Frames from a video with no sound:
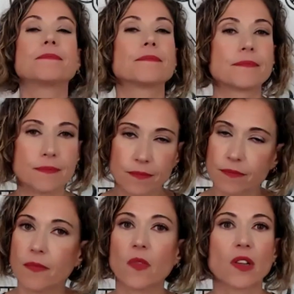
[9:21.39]
of plant
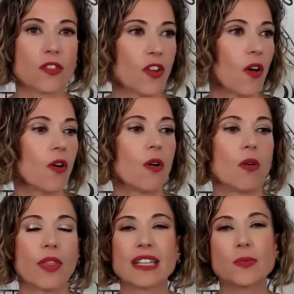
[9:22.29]
proteins. So,
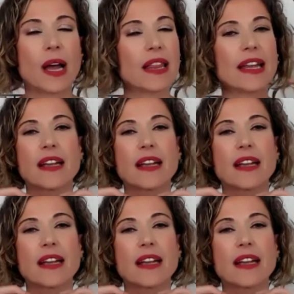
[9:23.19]
if that's why, like,